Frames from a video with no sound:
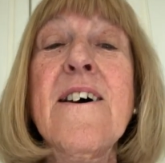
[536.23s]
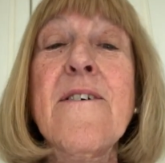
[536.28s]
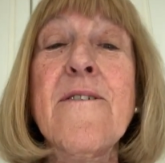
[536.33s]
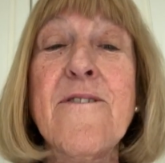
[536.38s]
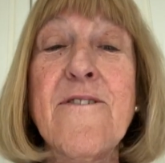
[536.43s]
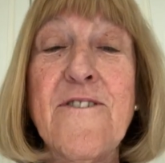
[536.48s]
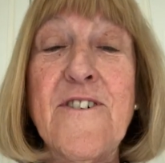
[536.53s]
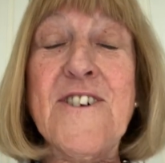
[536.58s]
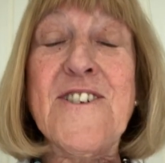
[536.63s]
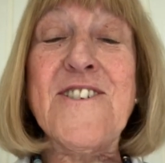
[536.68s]

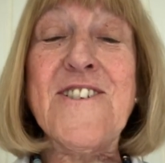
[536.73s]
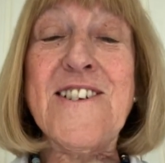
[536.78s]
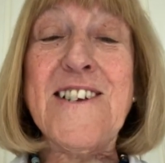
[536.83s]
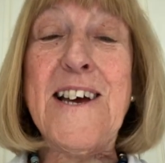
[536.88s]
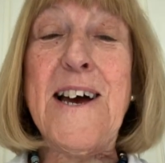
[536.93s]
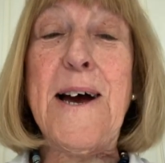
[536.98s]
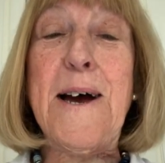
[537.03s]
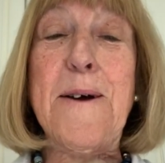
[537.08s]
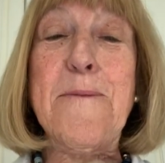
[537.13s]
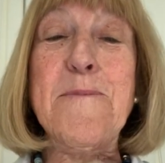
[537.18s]
fun
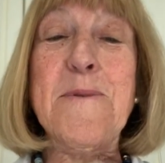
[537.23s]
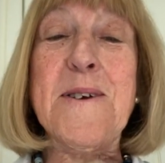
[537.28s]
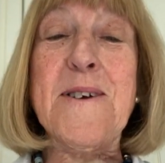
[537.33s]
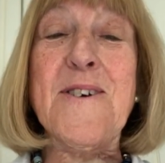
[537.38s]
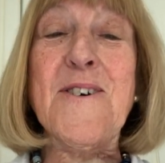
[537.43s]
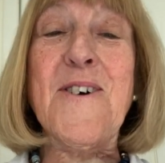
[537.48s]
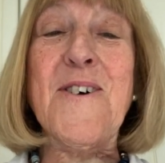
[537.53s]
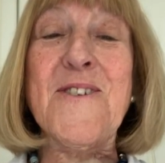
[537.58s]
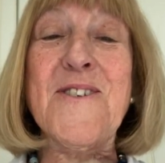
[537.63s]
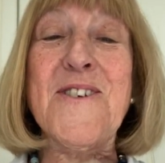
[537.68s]
time at
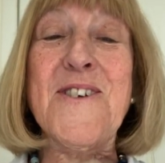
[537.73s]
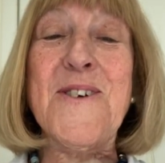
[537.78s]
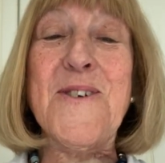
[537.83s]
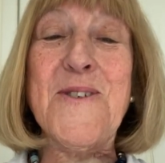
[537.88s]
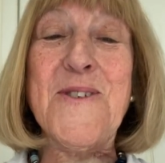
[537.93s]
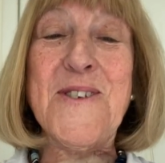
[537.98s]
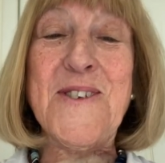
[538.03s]
your new